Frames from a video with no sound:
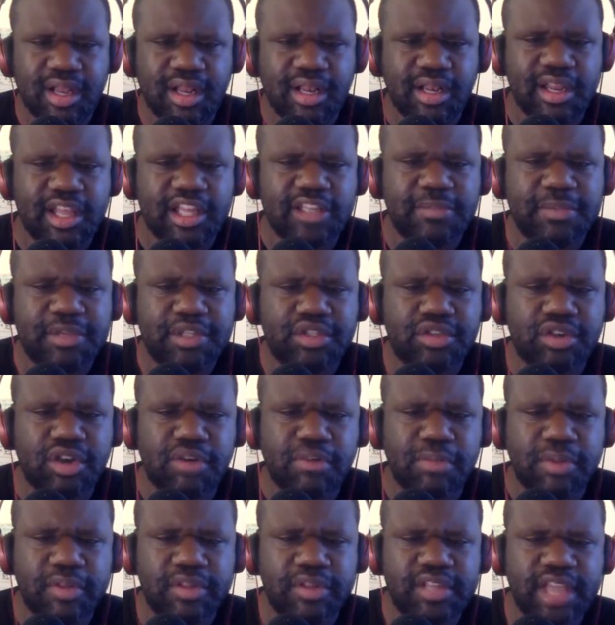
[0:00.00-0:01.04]
Let's be
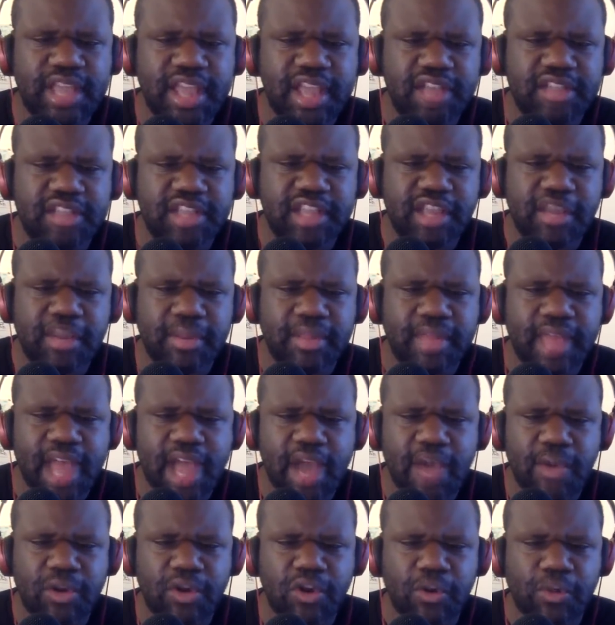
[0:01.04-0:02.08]
strong, brothers. AF. Thank you, brother
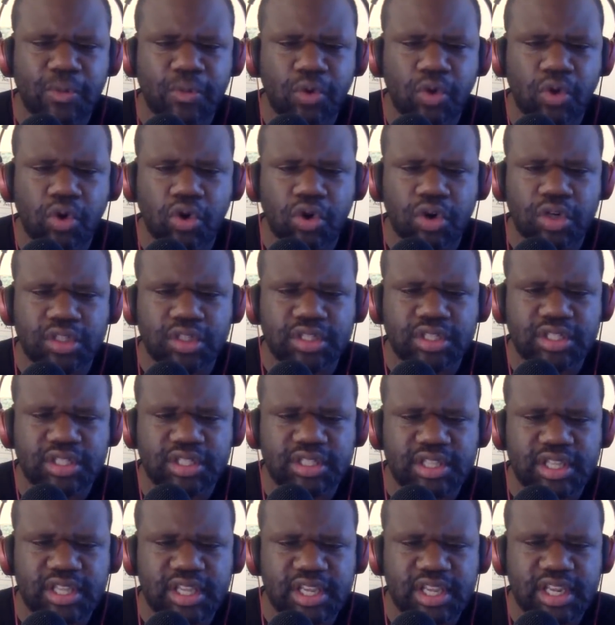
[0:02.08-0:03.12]
Howard Cooper. Horse
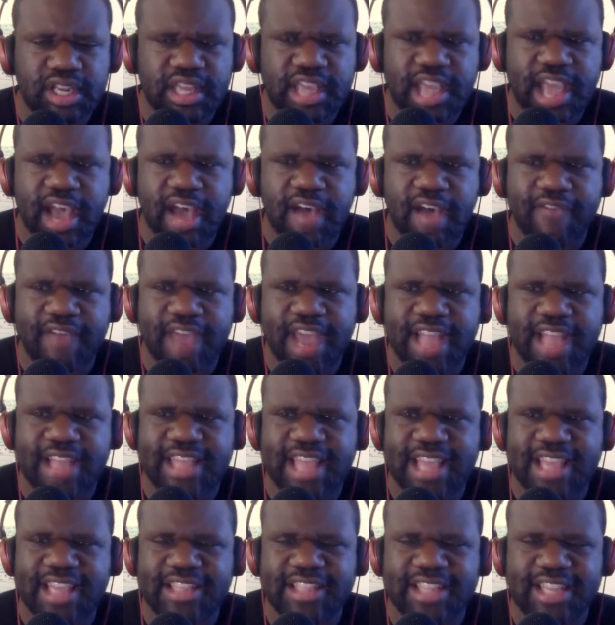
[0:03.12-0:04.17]
D cow fat.
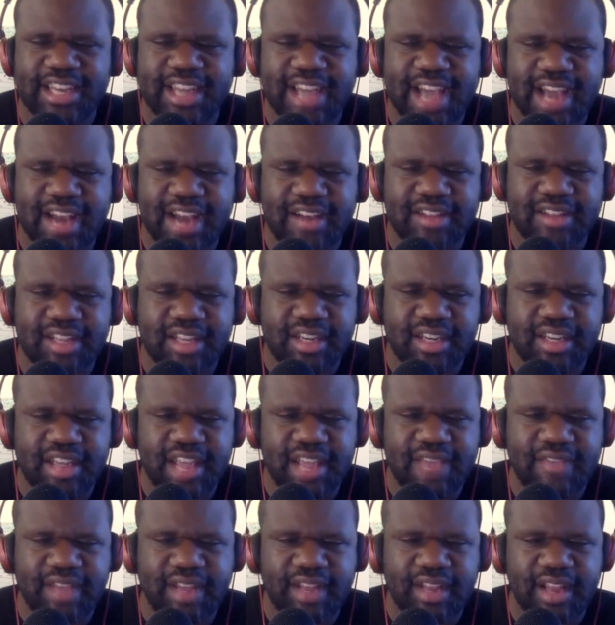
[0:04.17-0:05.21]
Thank you, ten dollars.
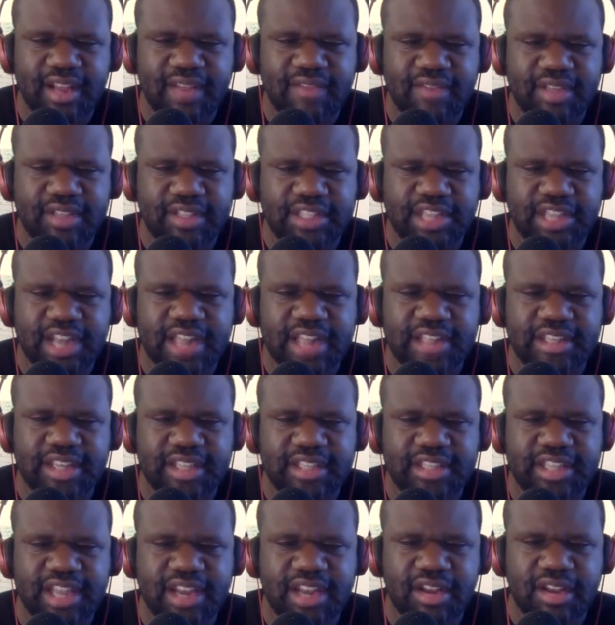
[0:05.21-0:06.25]
David Glover. Shout out to the
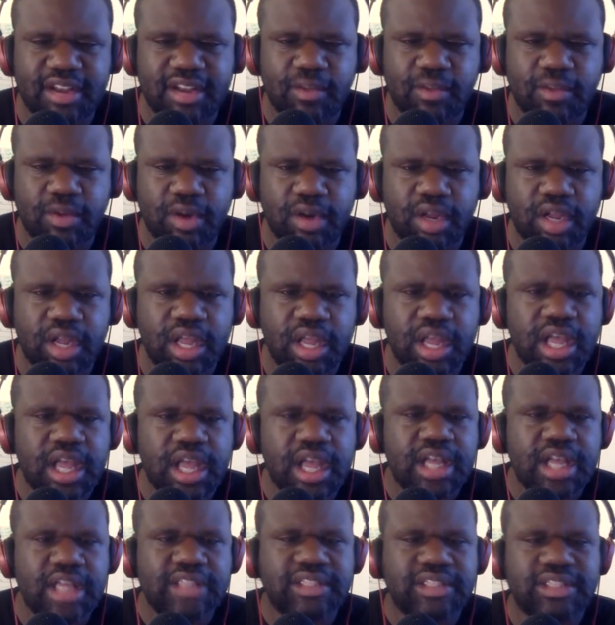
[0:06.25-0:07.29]
channel. Good work.
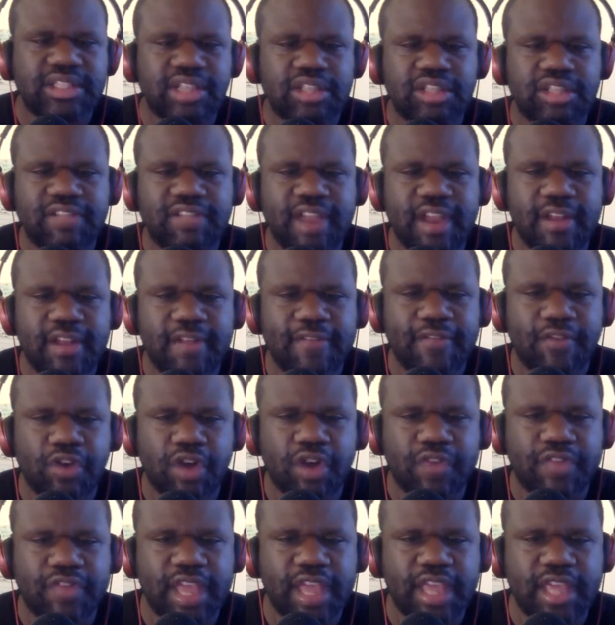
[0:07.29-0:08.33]
So TV eighty
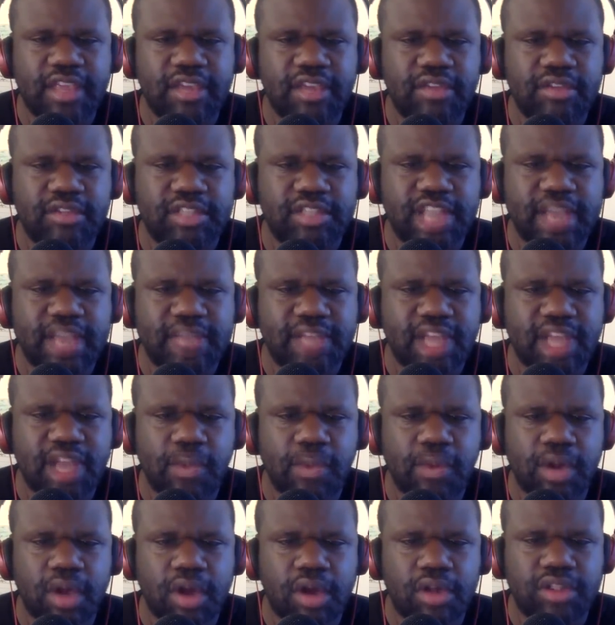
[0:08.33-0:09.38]
four. Thank you, James
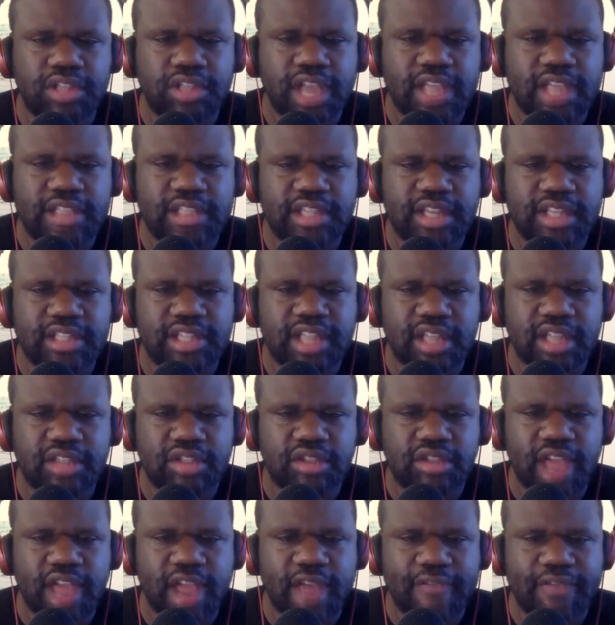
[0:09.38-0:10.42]
Edward Oshay has good intelligence
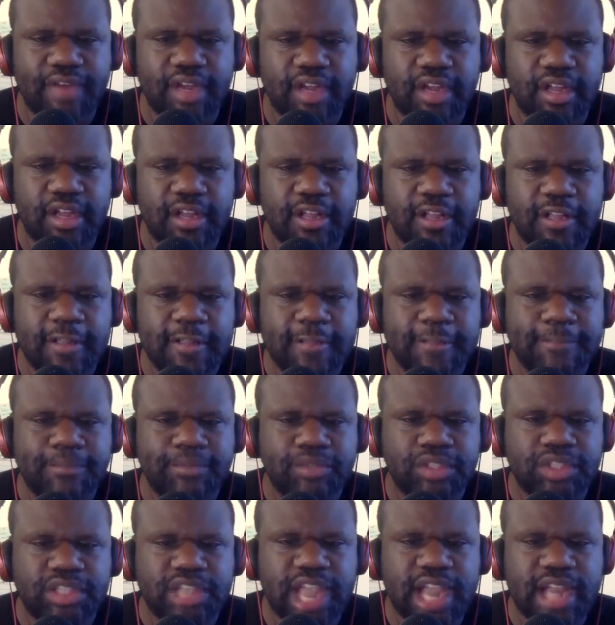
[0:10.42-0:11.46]
on Africa.
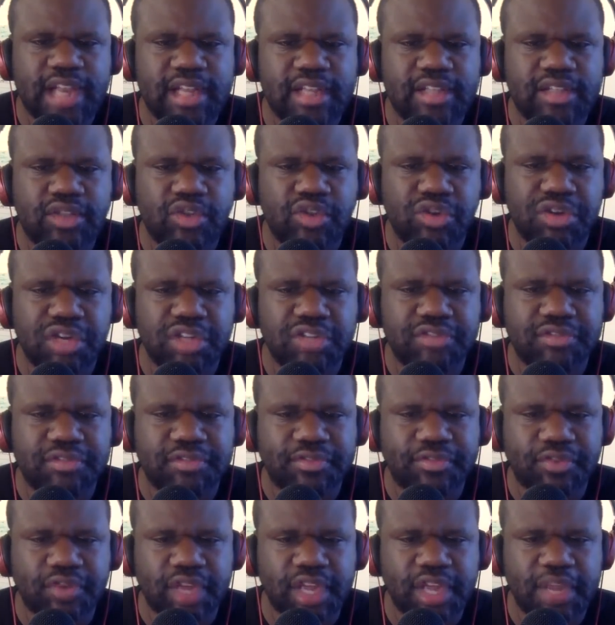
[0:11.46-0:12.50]
Chinese doing this for
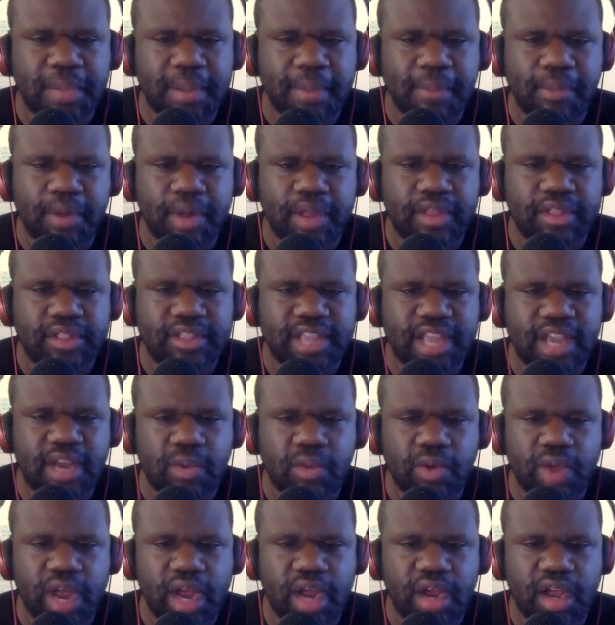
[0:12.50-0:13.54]
free. My brother Ted
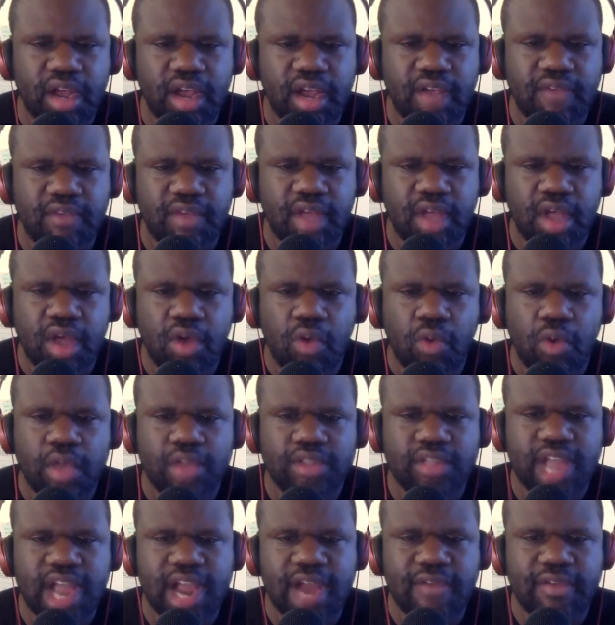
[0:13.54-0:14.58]
Randolph.
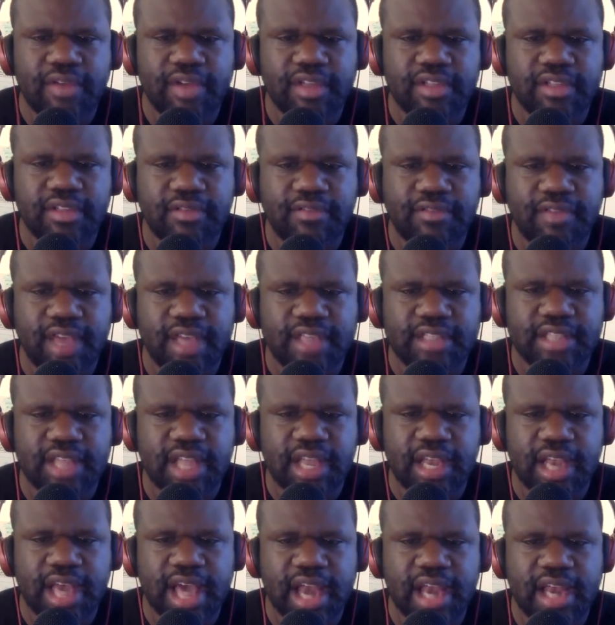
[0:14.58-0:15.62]
West Africans invest a
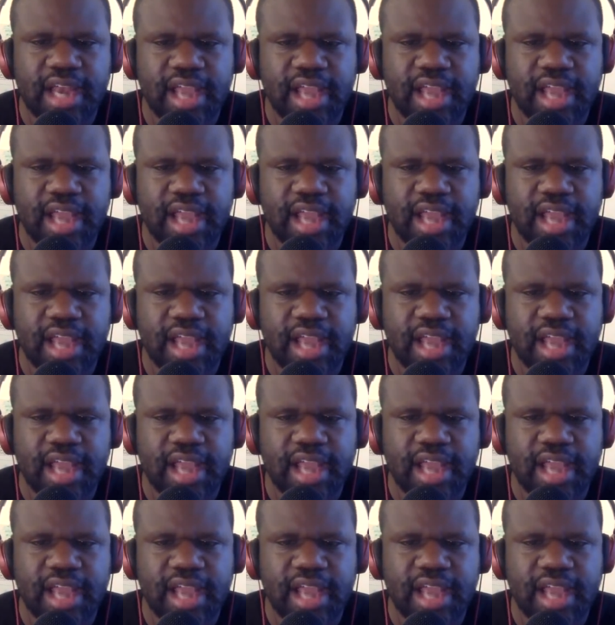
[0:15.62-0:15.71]
lot in